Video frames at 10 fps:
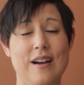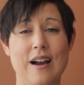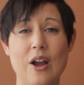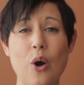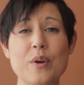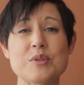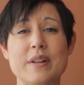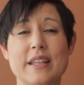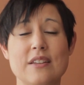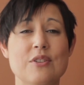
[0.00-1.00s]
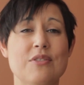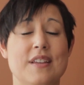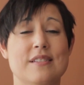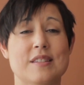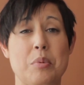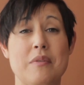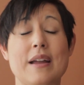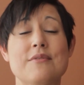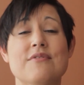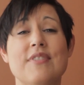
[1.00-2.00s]
I always want to give you things that
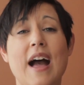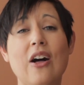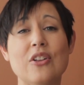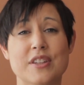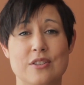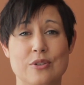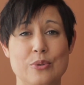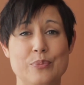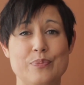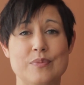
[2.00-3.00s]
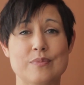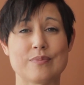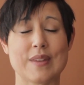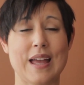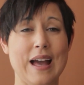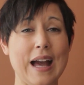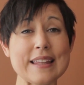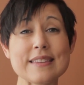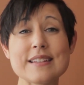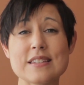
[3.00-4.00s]
provide value.
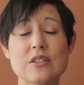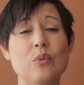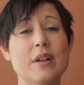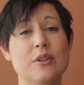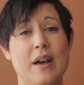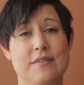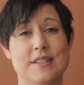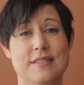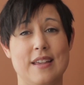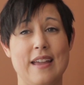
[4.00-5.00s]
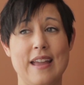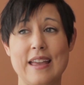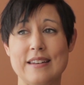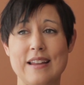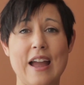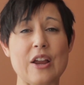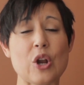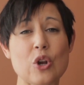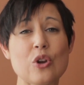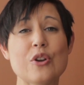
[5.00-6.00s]
I listen to what you have to say, and I
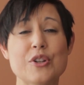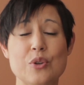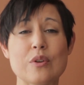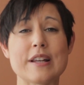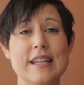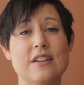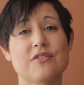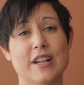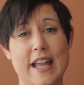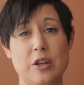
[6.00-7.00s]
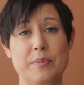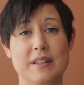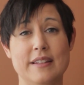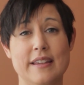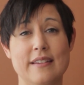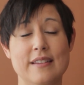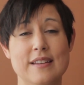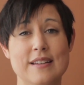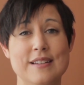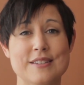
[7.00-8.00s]
heard your need for accountability.
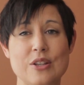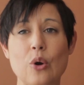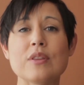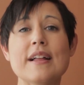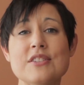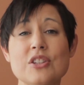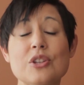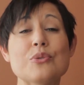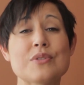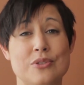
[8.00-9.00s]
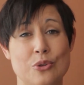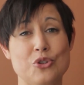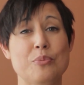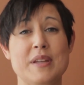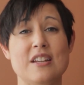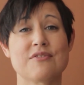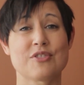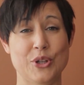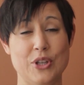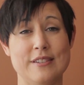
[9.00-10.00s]
So let's use social media
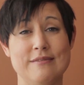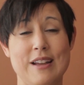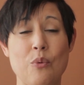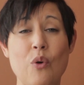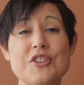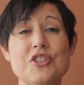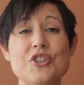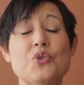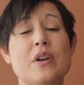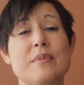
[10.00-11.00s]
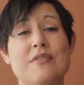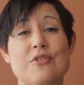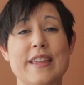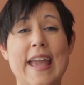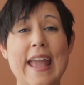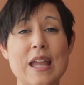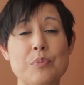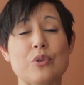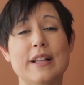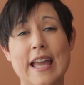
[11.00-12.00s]
for good. I want you to join me for the
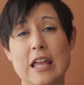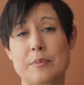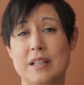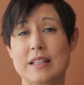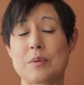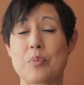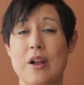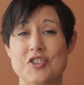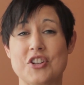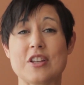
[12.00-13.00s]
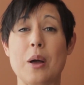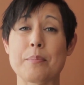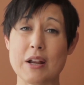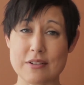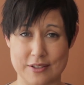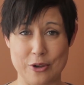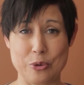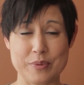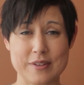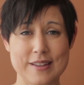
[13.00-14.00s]
April Accountability Project on Periscope.